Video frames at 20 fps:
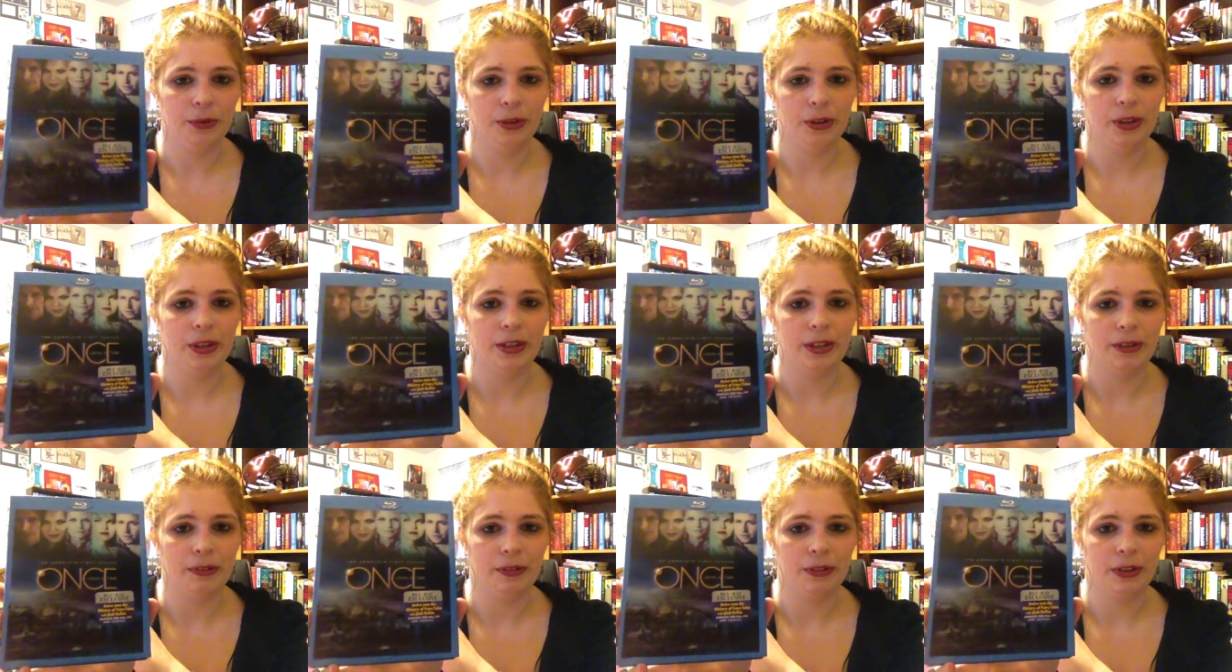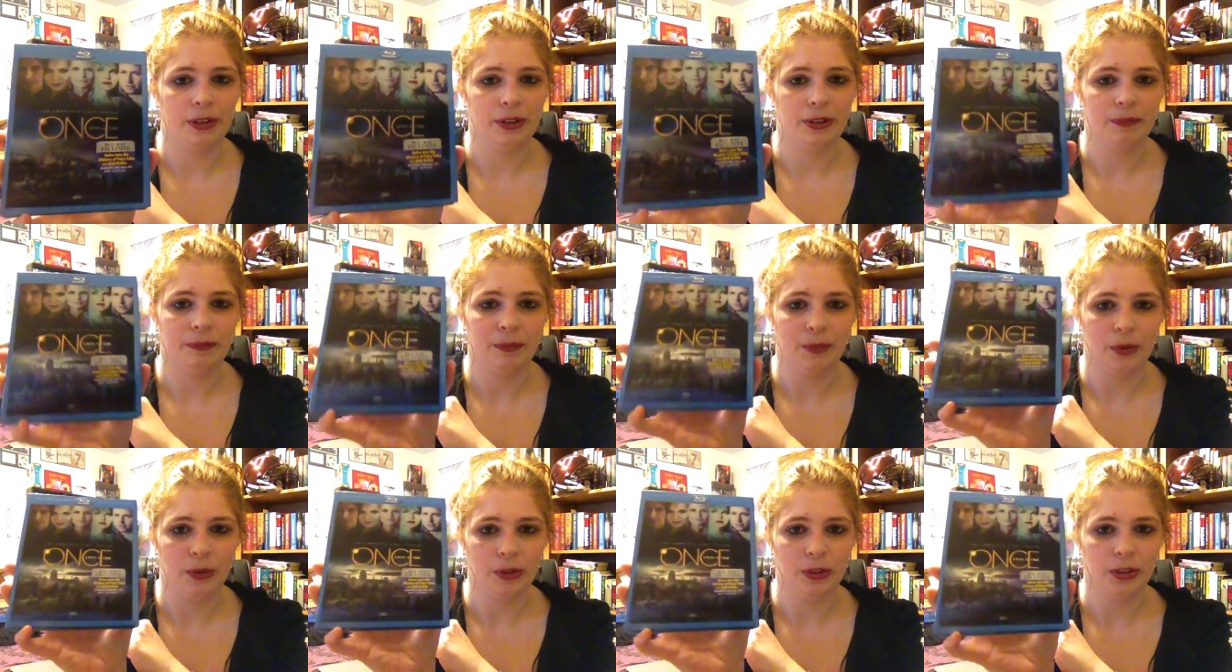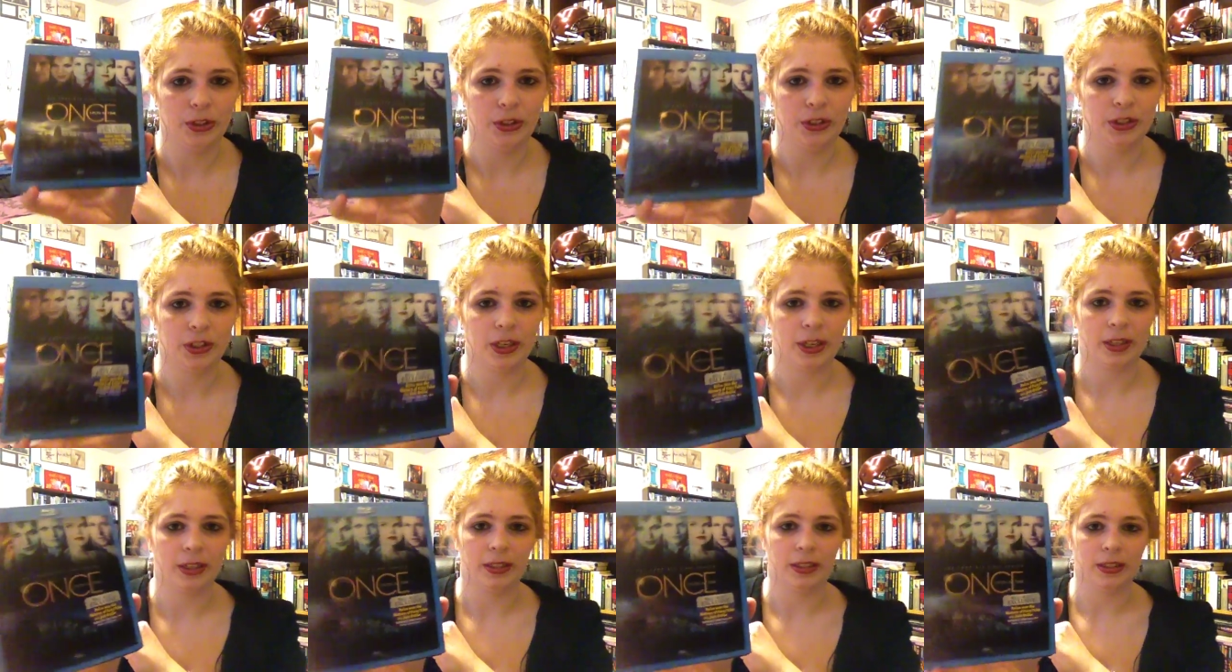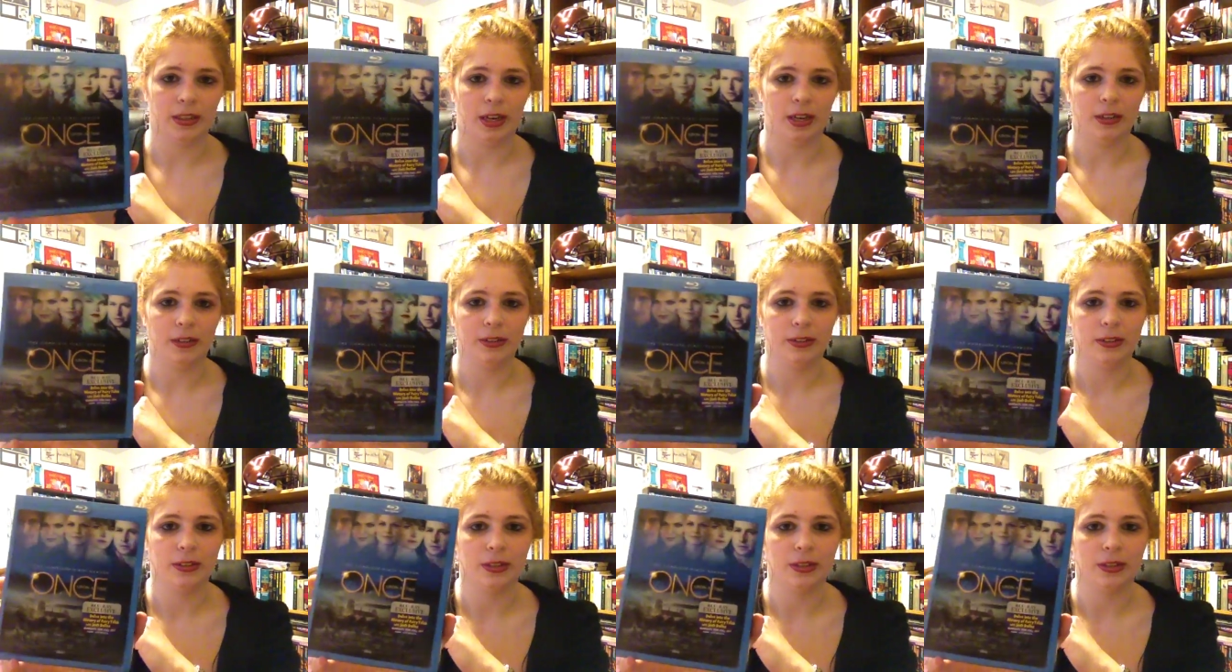really definitely urge you to check this out.